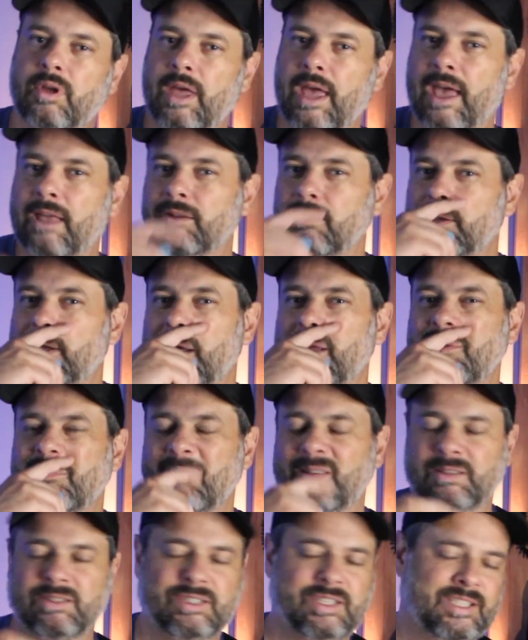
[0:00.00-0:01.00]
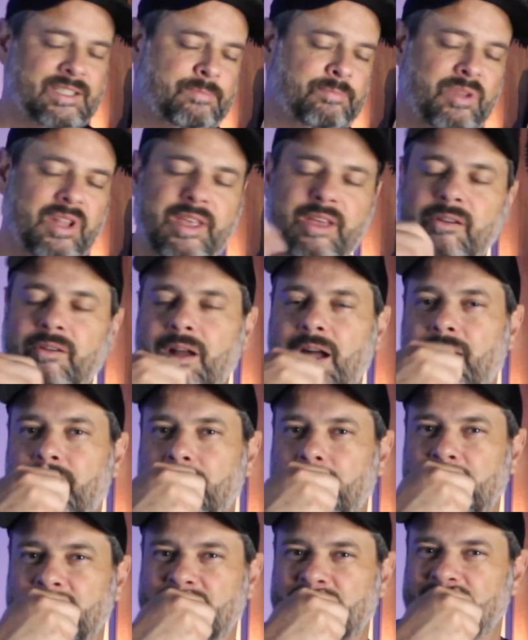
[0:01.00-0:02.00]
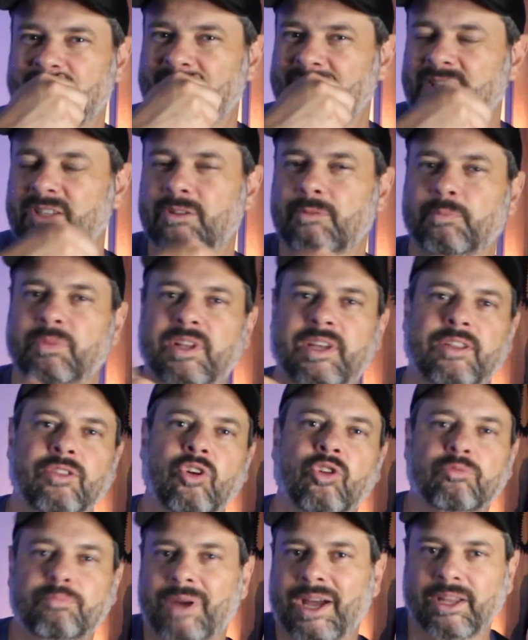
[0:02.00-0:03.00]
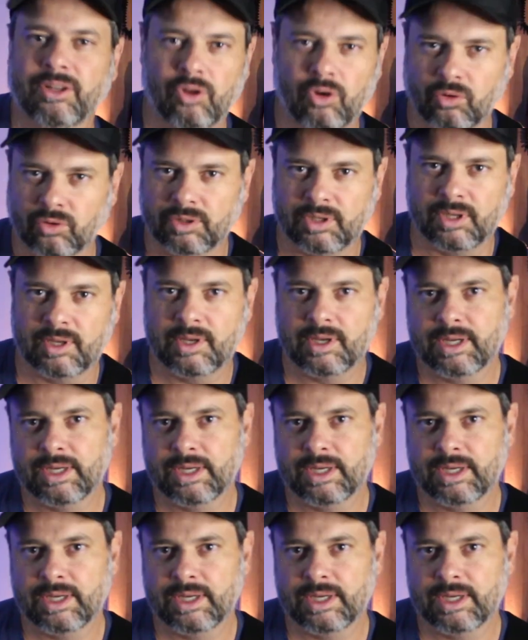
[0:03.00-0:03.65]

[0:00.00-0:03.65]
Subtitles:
And you can just play around this, you don't need to play note by note.